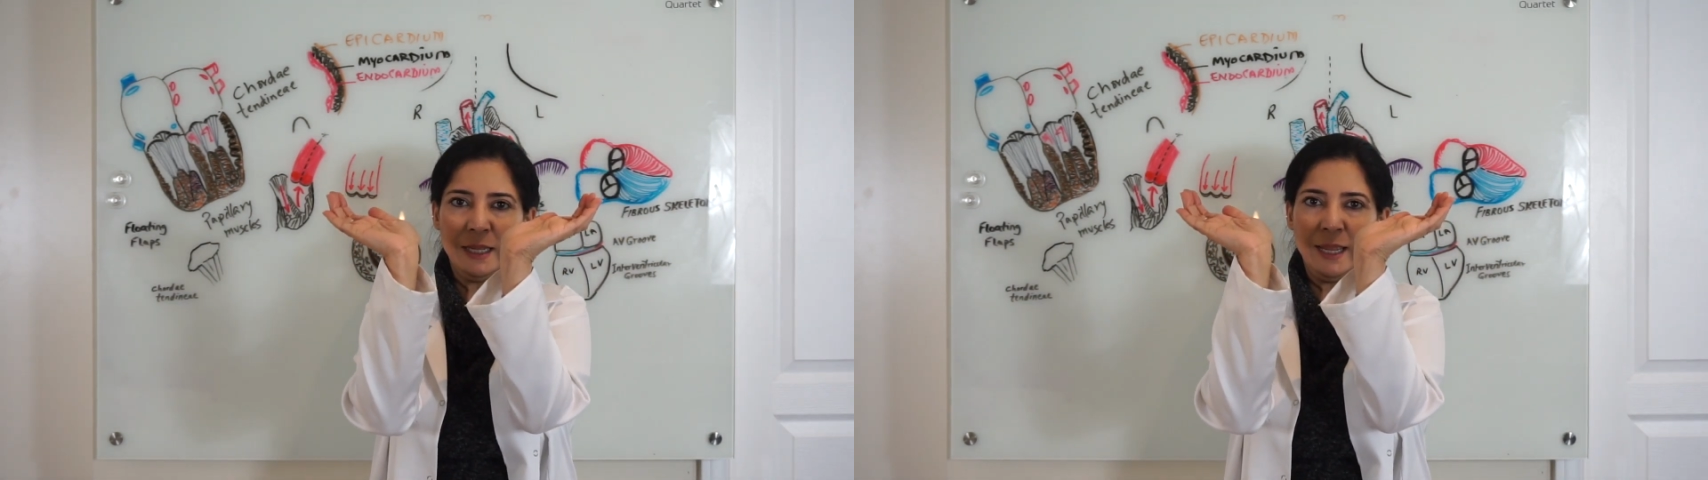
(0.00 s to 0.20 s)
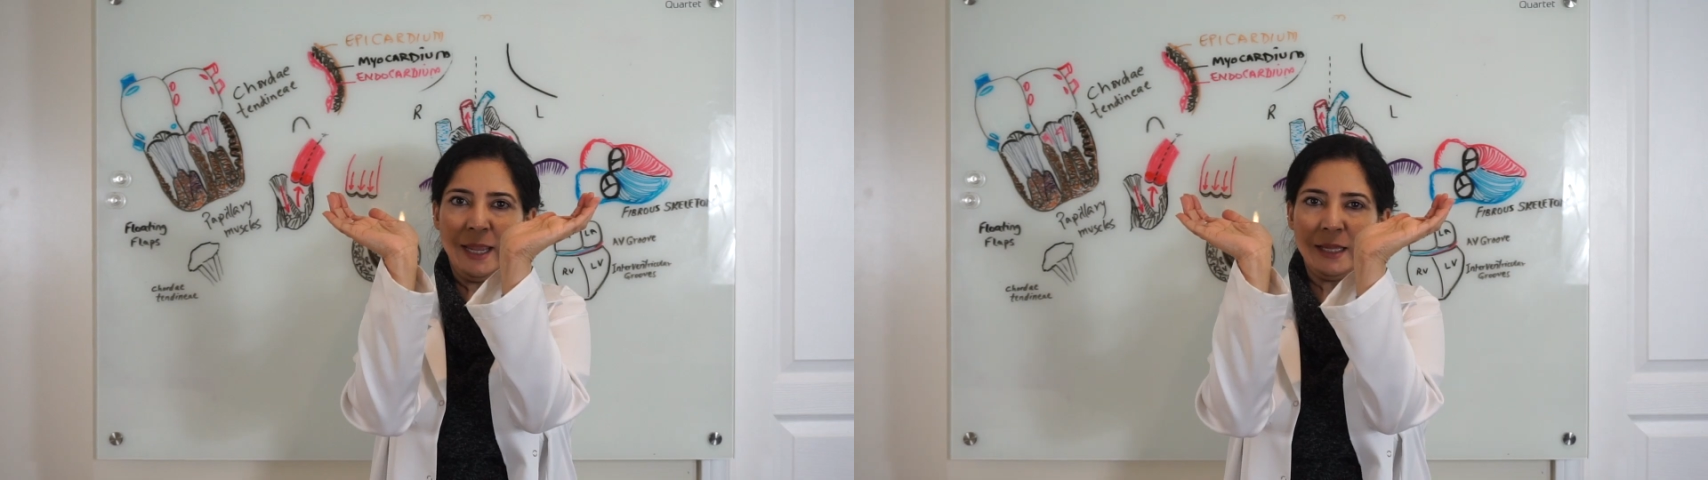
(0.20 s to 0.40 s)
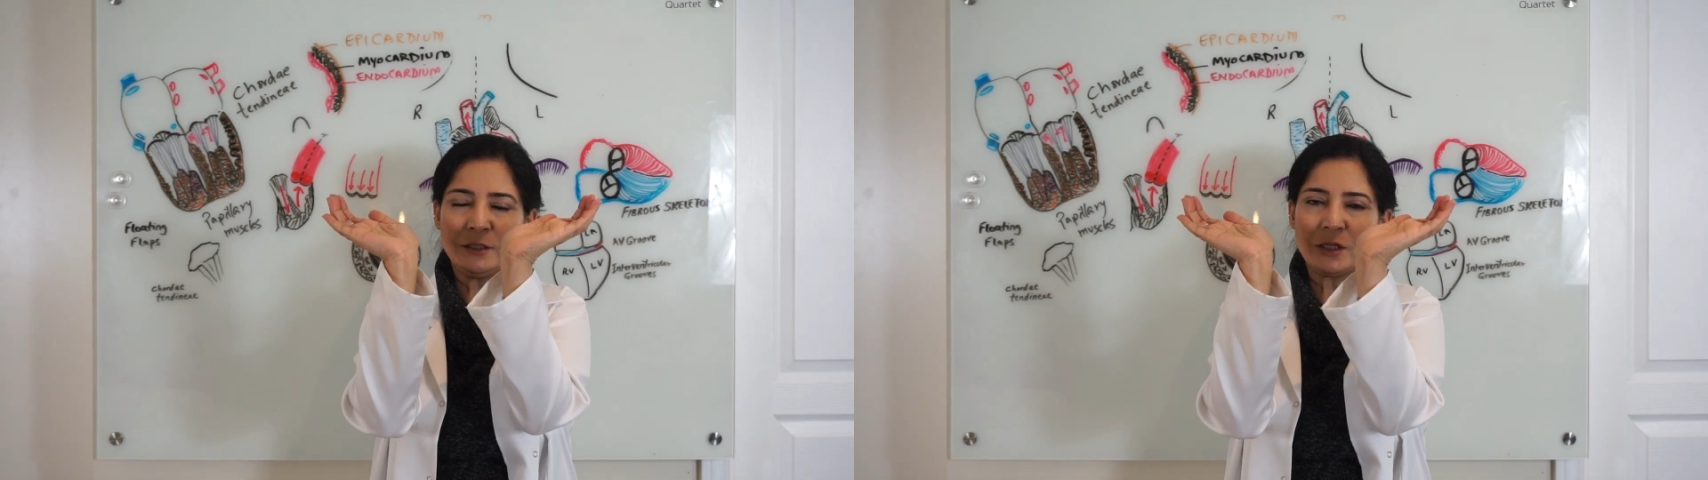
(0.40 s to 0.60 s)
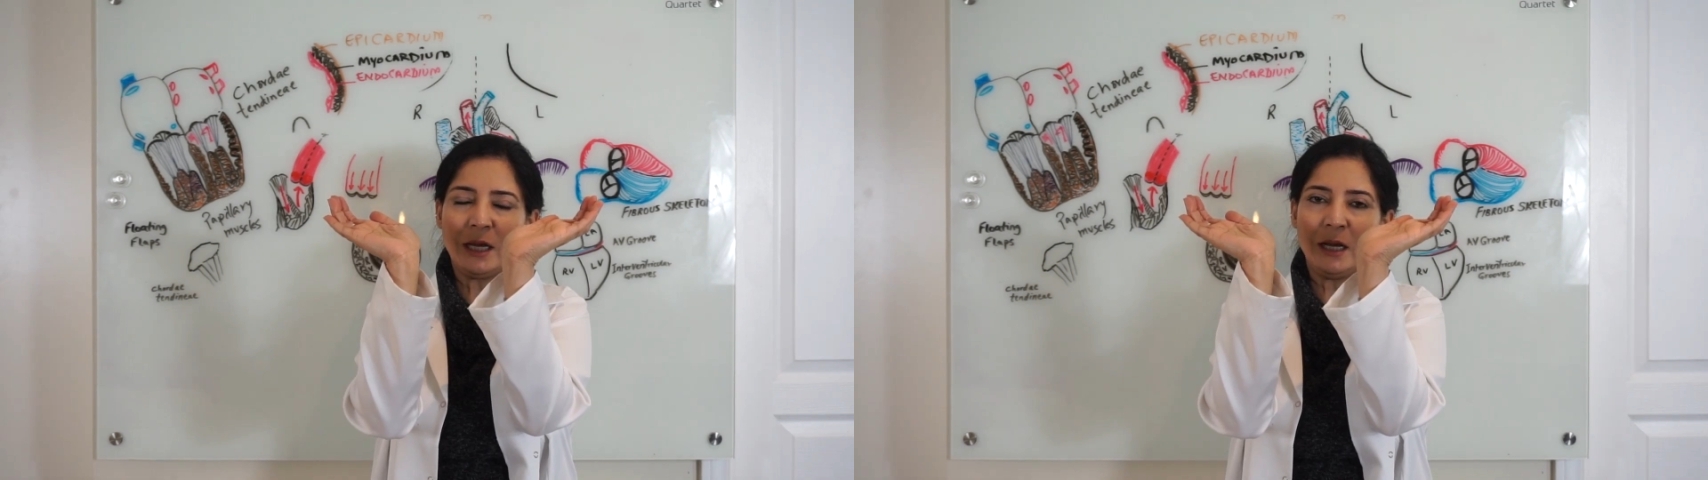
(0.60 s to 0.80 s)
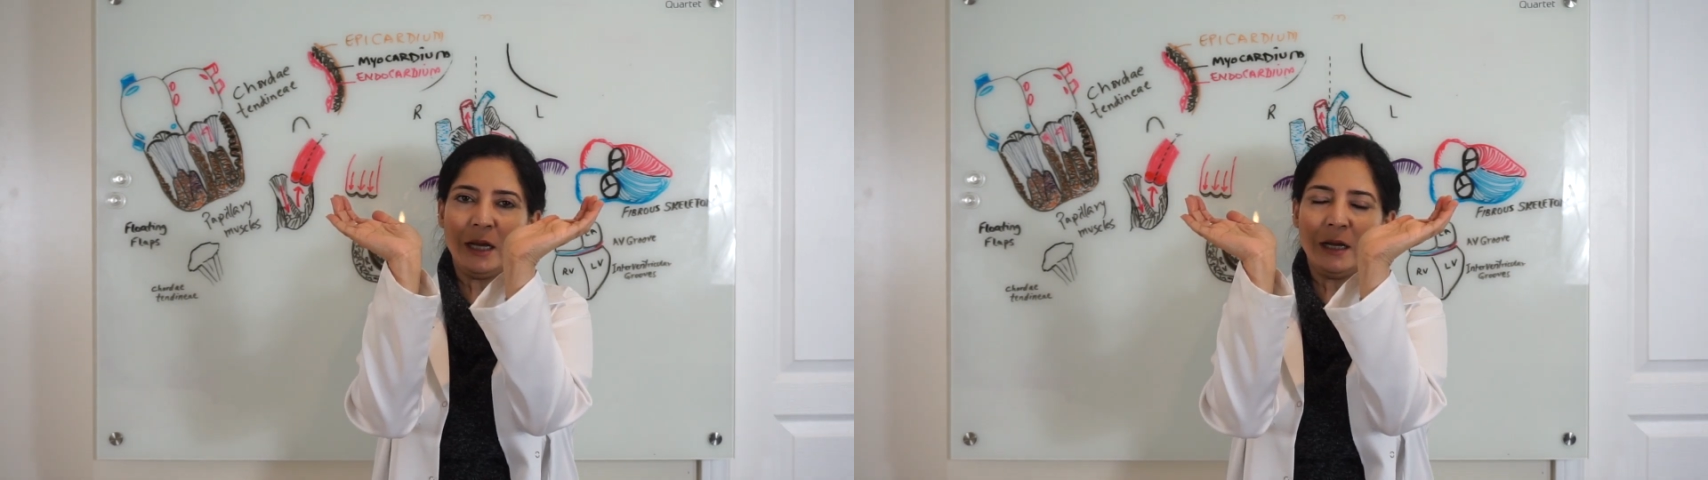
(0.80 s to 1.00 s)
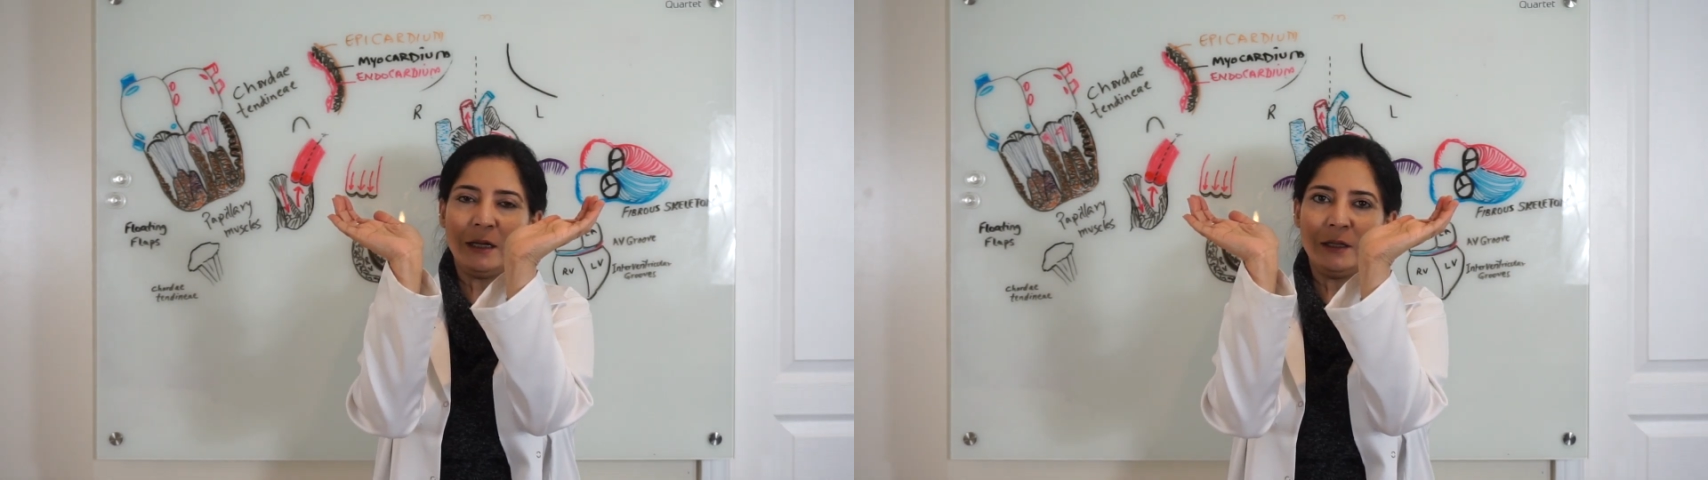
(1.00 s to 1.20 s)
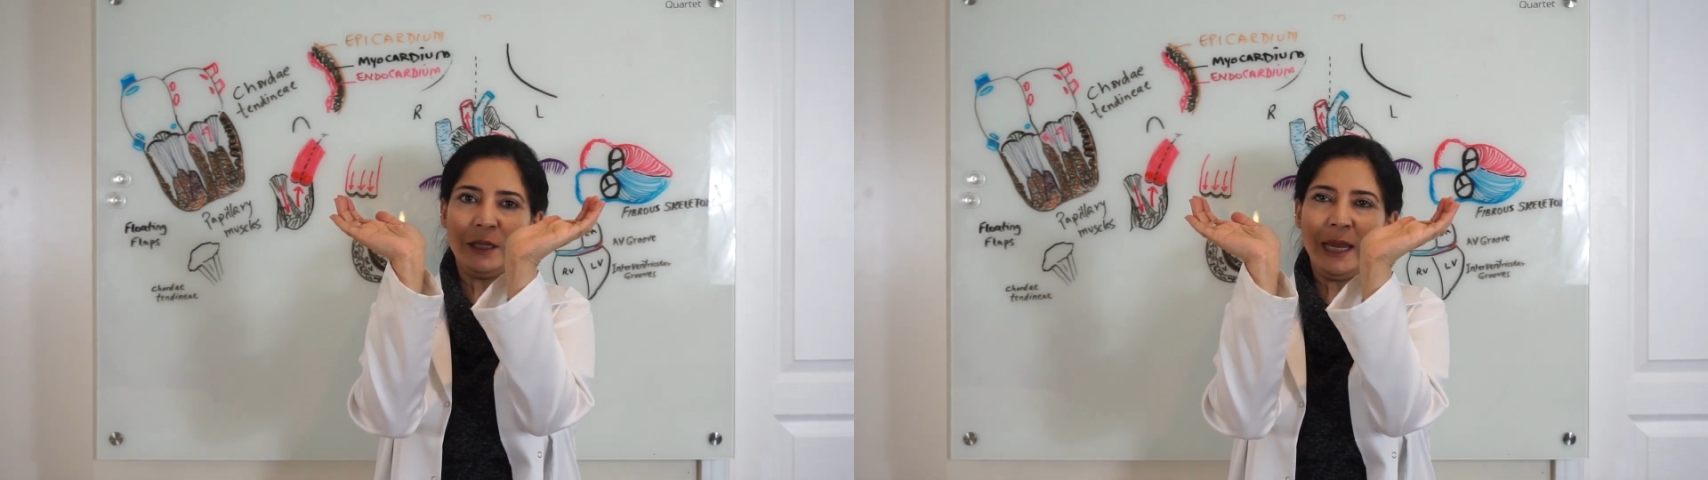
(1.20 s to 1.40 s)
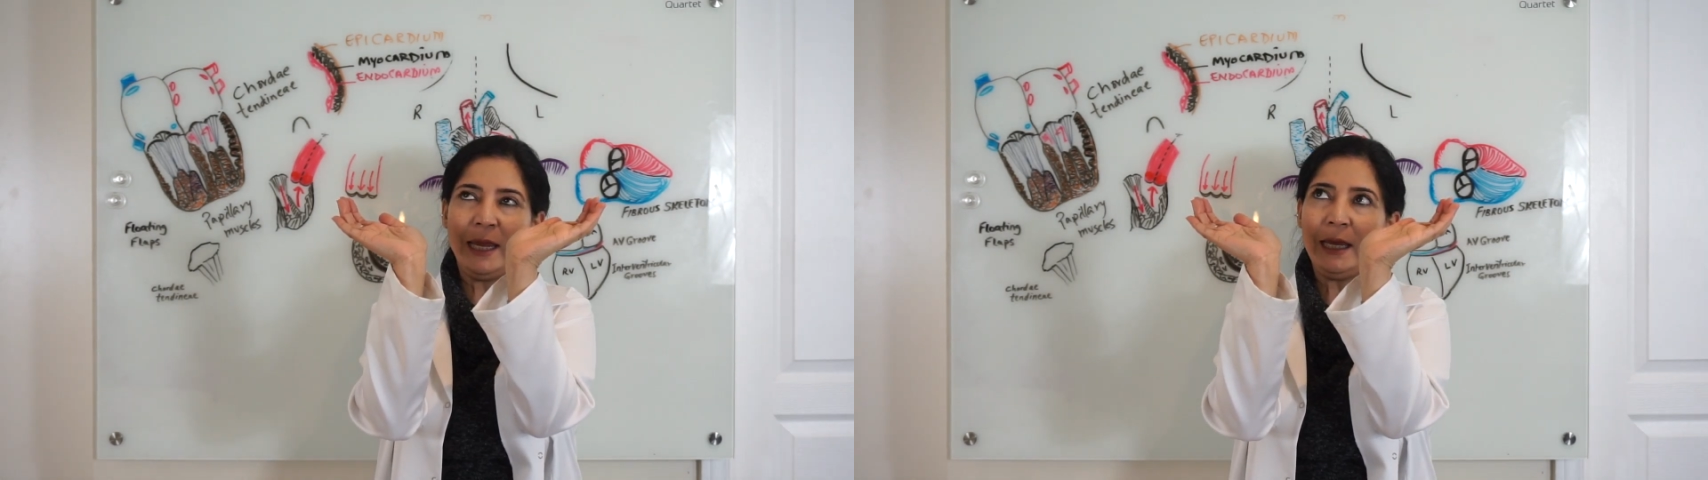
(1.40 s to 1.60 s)
and
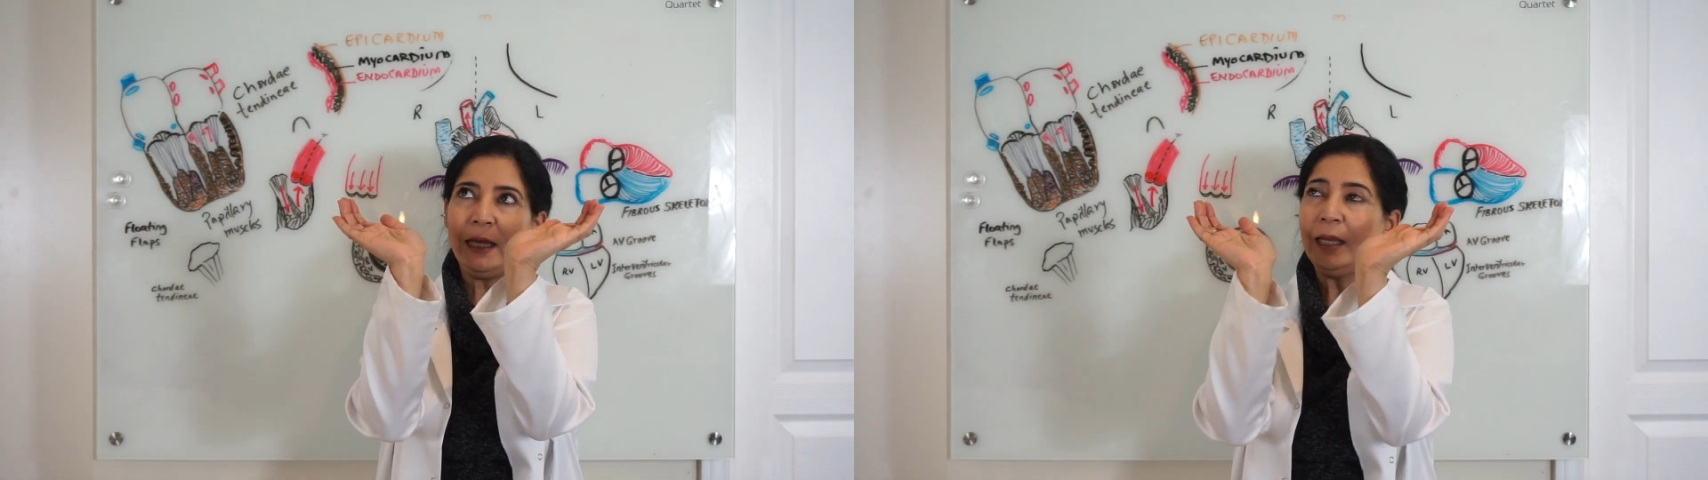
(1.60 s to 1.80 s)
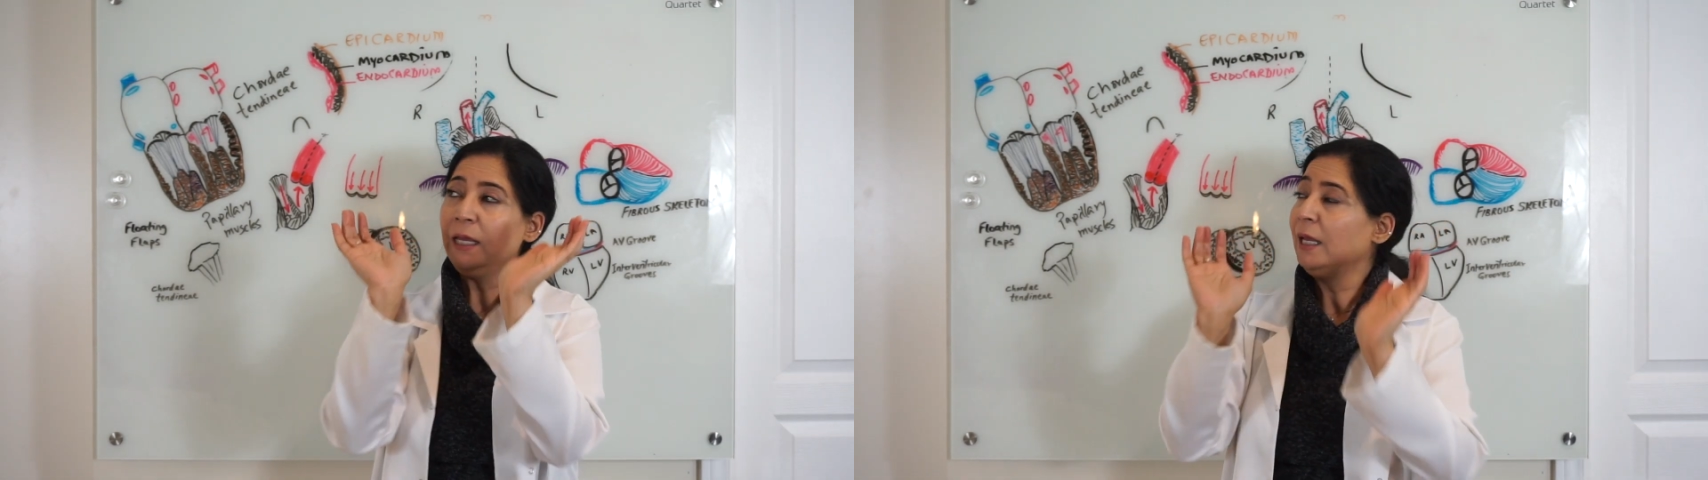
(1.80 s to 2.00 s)
they